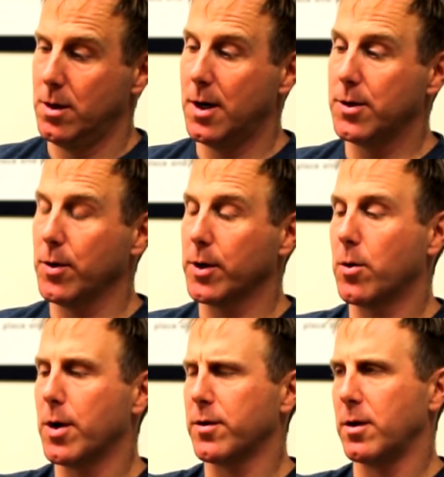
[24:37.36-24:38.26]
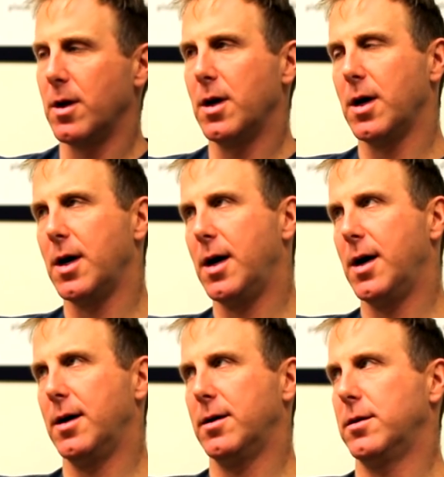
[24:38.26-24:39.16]
that's a really good question.
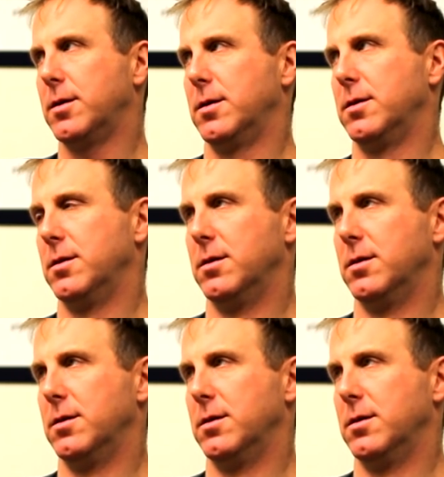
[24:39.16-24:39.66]
Uh,